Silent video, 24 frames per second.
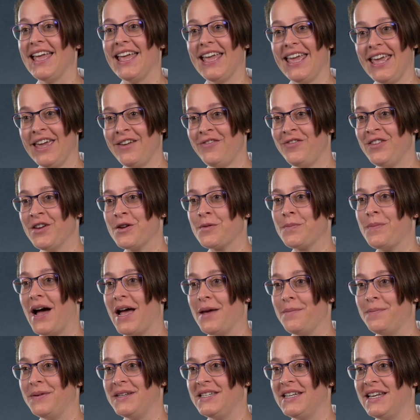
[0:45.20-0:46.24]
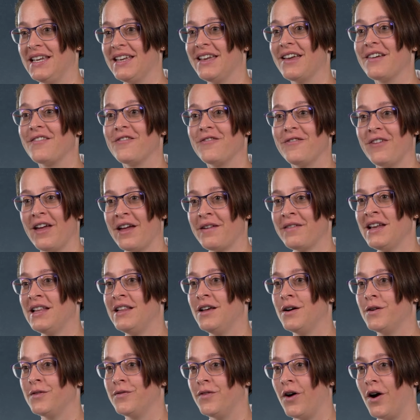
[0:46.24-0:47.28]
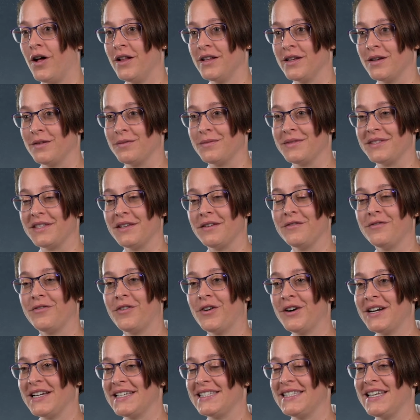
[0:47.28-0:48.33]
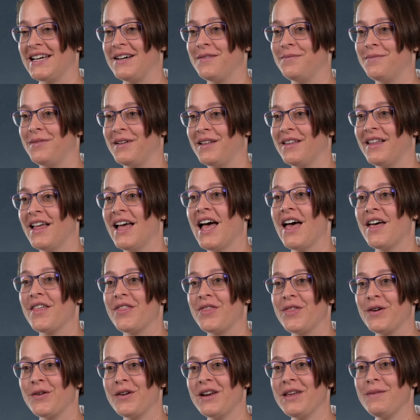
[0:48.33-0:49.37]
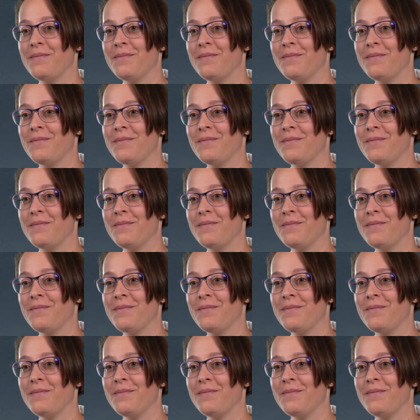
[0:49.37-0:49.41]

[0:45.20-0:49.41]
If you're pipetting very low volumes, for example 30